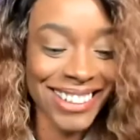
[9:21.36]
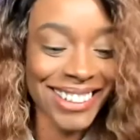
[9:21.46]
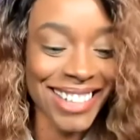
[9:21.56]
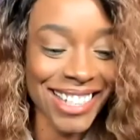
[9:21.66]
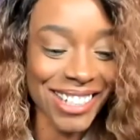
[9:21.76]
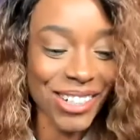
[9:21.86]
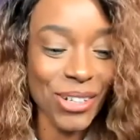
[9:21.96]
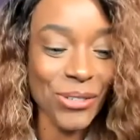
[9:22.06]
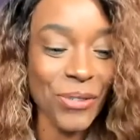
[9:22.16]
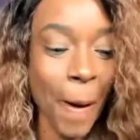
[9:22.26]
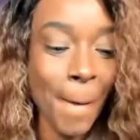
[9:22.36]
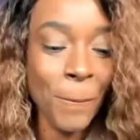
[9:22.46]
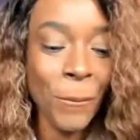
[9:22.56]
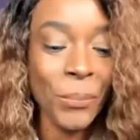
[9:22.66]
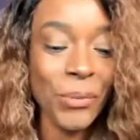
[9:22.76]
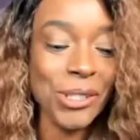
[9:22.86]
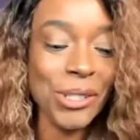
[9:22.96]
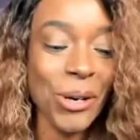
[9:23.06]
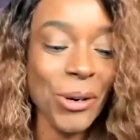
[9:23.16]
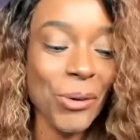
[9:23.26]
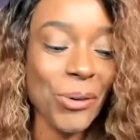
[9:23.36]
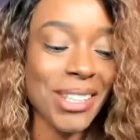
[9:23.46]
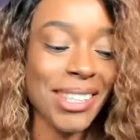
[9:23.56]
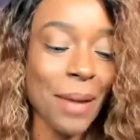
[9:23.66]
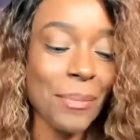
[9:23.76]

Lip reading: Such a goof. So that